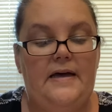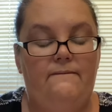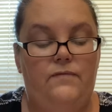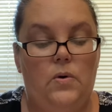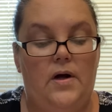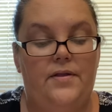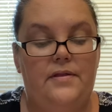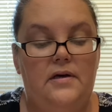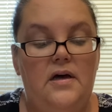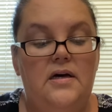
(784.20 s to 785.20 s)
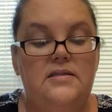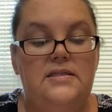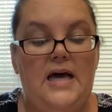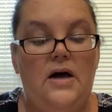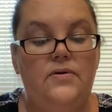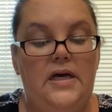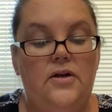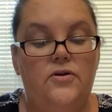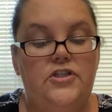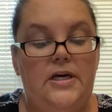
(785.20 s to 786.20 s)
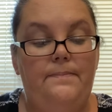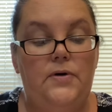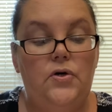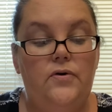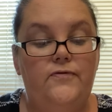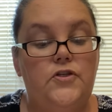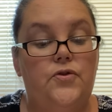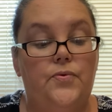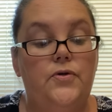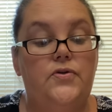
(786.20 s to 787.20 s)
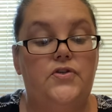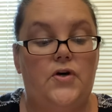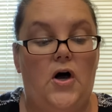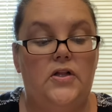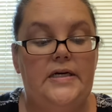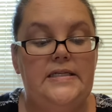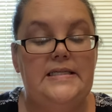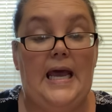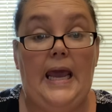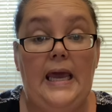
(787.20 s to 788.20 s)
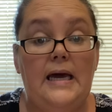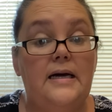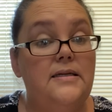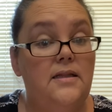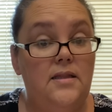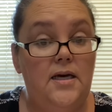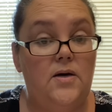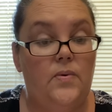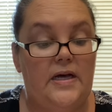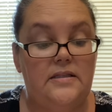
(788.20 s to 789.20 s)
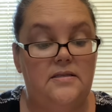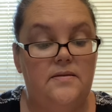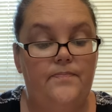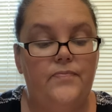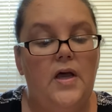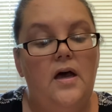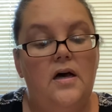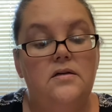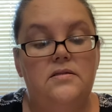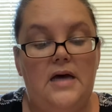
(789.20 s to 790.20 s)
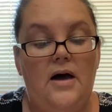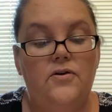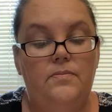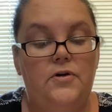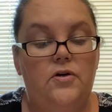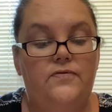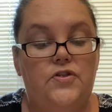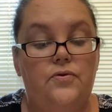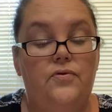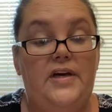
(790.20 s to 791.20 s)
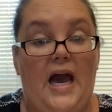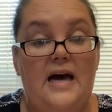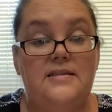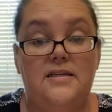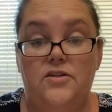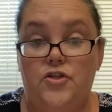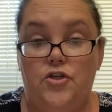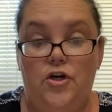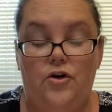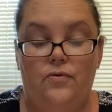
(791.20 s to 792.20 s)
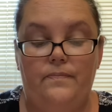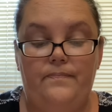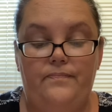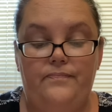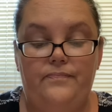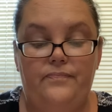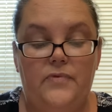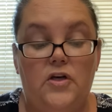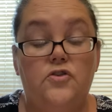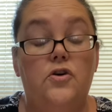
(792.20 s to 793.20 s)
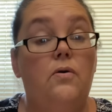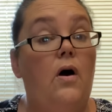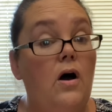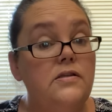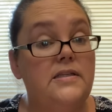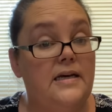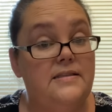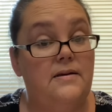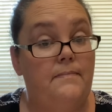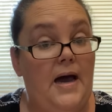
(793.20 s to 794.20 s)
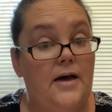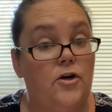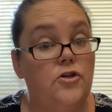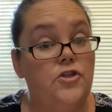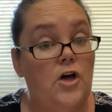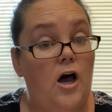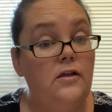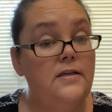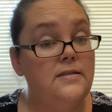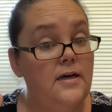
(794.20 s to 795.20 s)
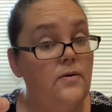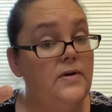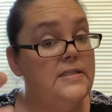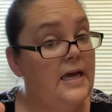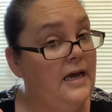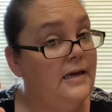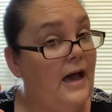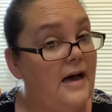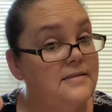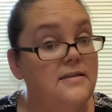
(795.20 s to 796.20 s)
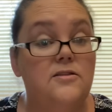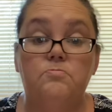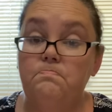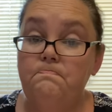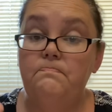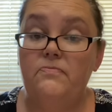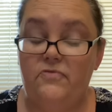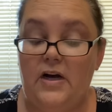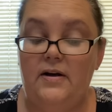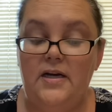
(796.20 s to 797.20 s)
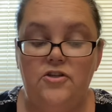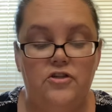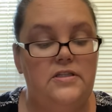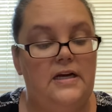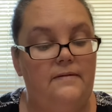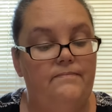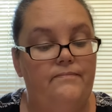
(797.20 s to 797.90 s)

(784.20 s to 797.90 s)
and forth. Sound energy moves through solids and liquids. Sound moves through gases too. So all states of matter, solids, liquids, and gases. Very interesting.